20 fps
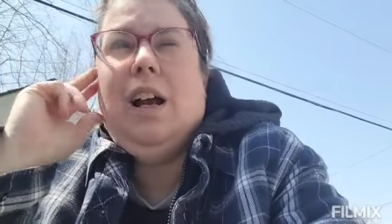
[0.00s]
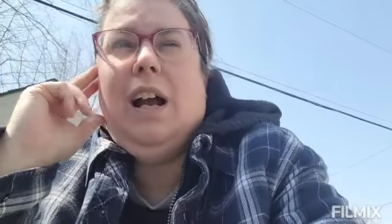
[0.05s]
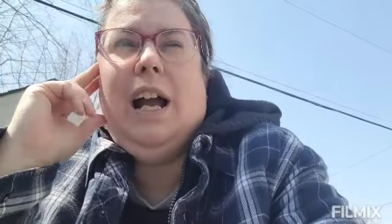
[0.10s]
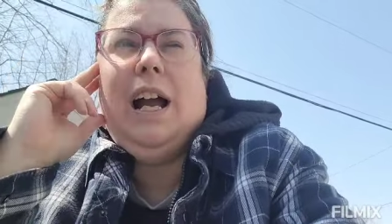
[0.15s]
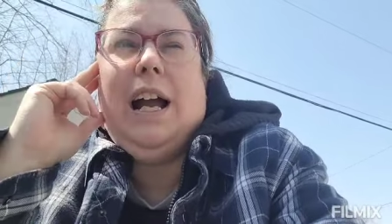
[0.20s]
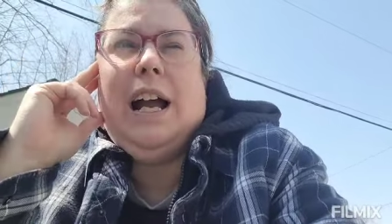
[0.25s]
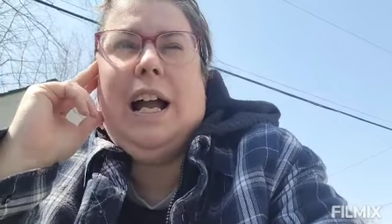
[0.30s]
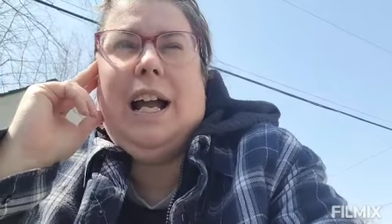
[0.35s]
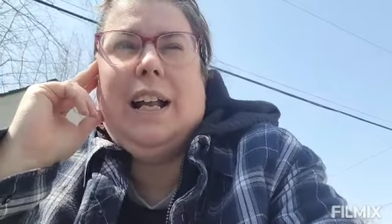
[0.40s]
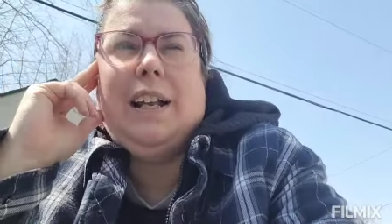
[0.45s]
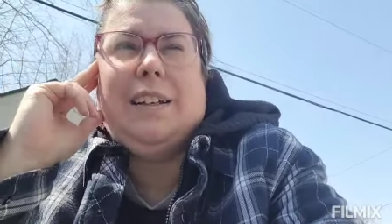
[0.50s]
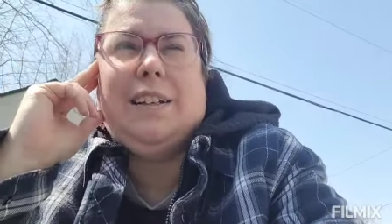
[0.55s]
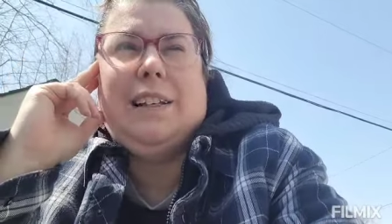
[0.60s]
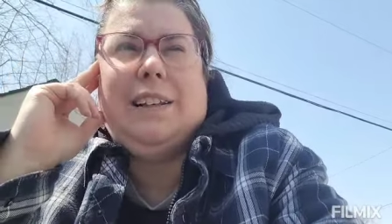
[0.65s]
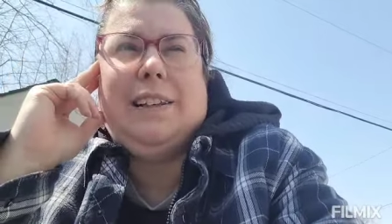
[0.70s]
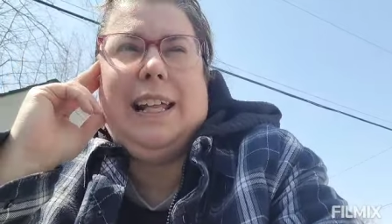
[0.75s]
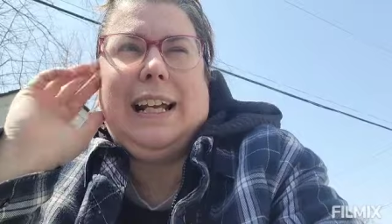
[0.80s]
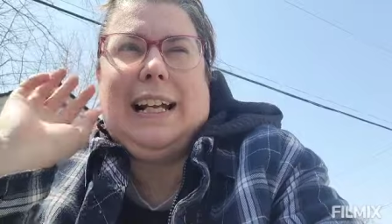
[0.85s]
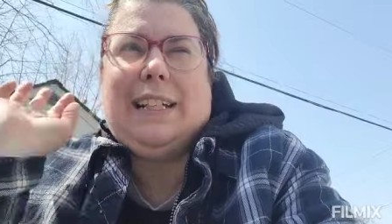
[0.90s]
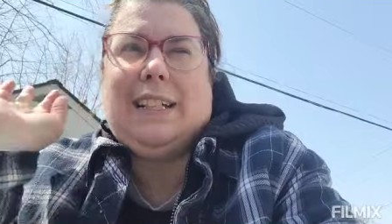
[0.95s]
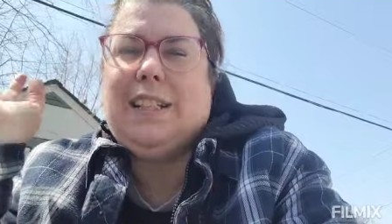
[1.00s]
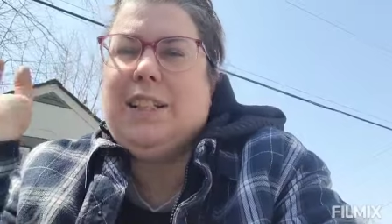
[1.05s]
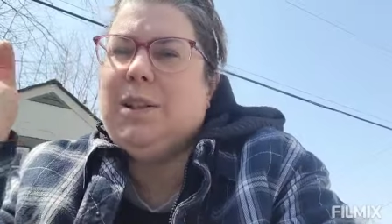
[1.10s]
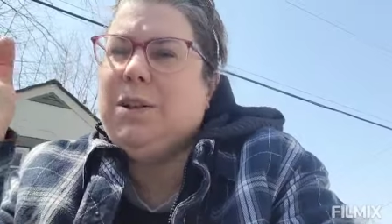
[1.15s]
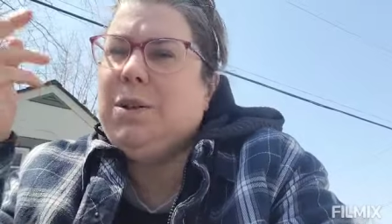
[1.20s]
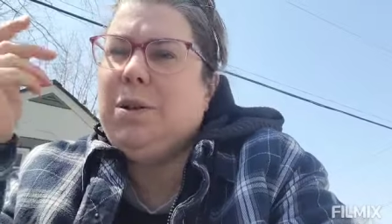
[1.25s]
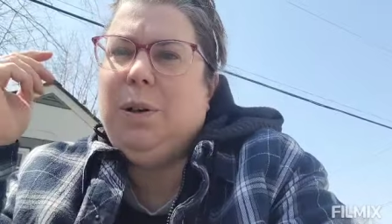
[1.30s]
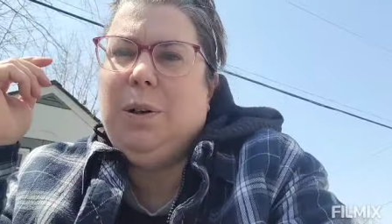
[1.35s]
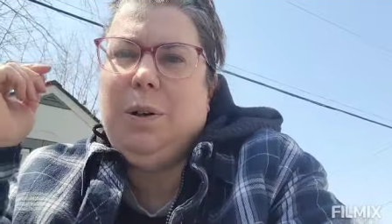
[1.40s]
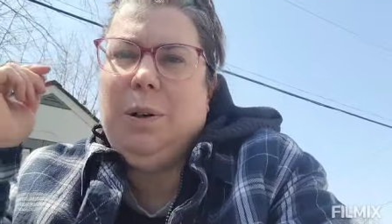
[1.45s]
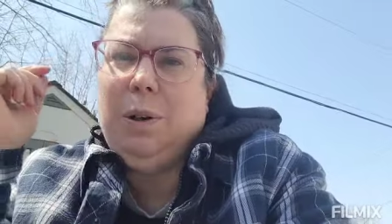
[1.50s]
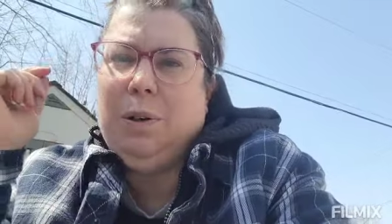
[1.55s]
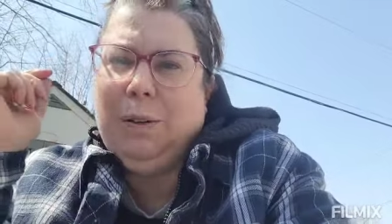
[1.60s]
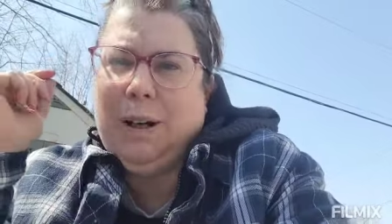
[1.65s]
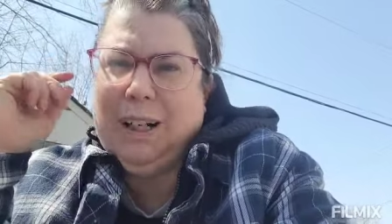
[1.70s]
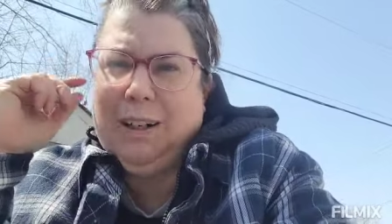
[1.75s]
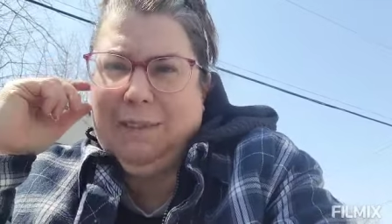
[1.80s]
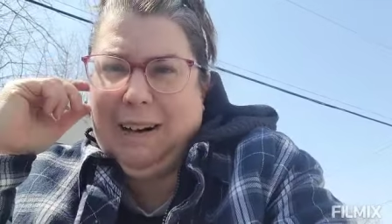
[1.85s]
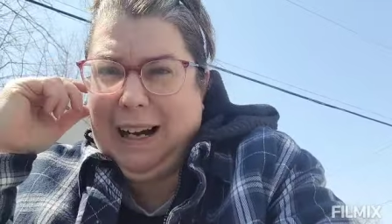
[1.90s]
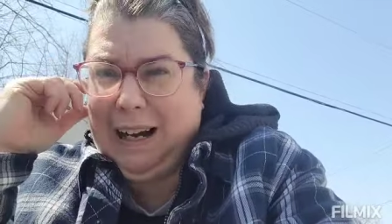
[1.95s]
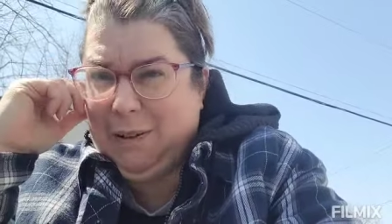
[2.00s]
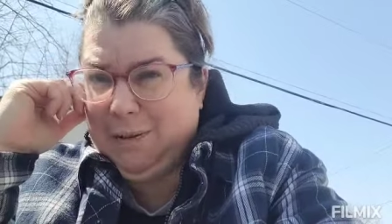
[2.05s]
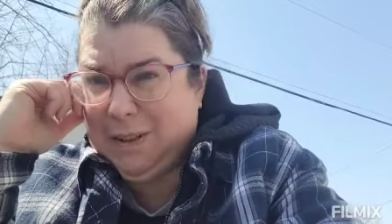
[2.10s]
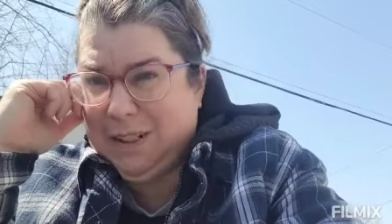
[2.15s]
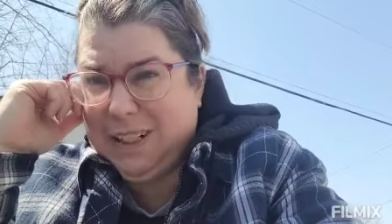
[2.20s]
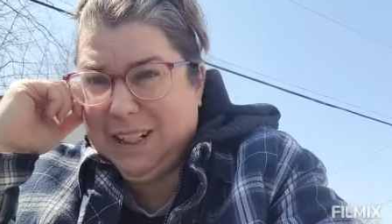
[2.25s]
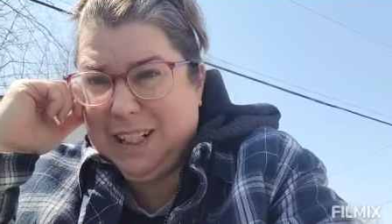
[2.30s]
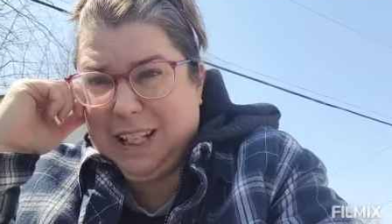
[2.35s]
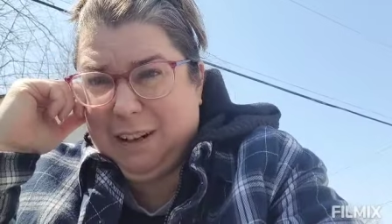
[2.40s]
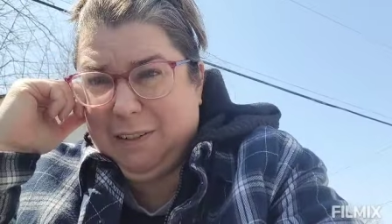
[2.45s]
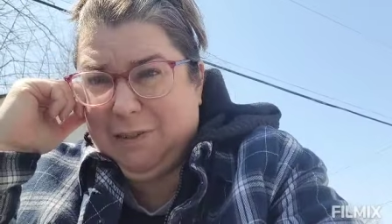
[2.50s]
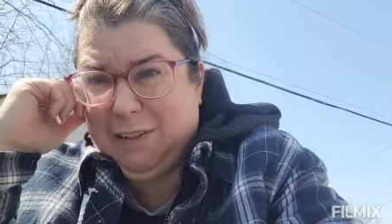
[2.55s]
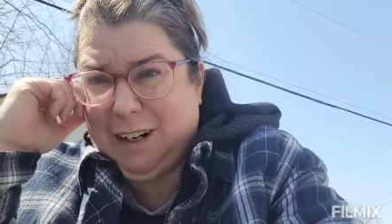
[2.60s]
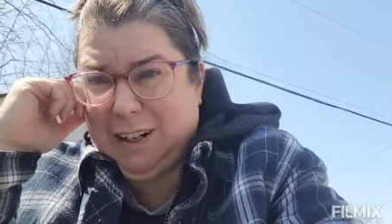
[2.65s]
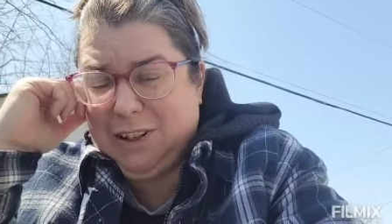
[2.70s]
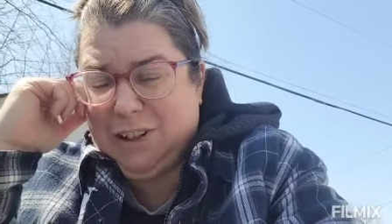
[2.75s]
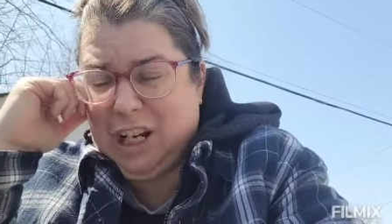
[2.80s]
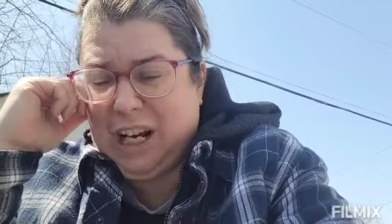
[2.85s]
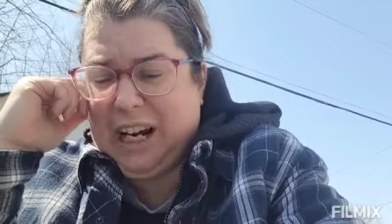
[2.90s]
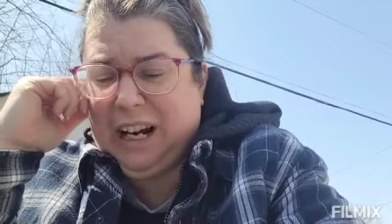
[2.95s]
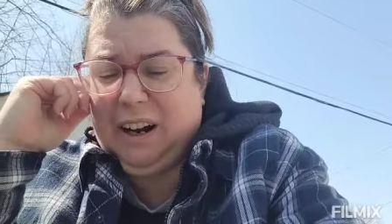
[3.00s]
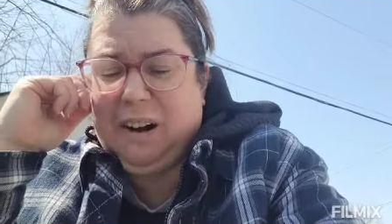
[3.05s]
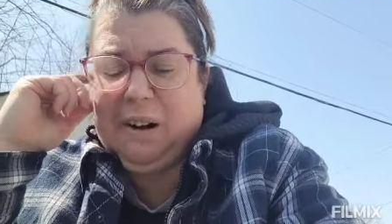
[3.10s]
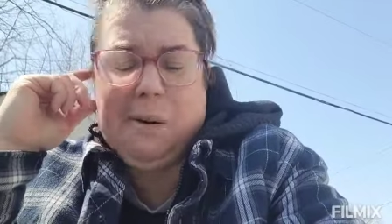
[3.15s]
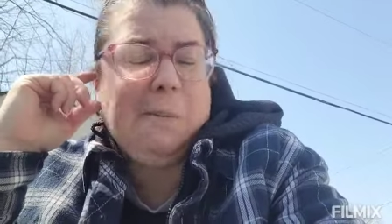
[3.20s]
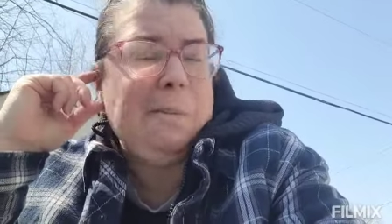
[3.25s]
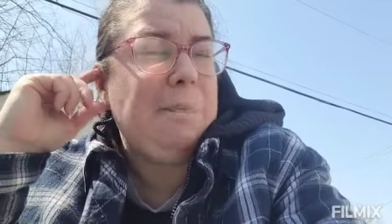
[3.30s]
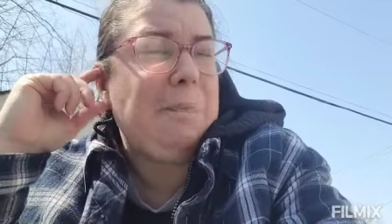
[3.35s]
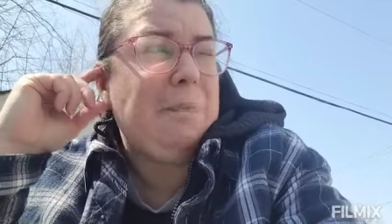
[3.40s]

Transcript: And they get to run around, get fresh air.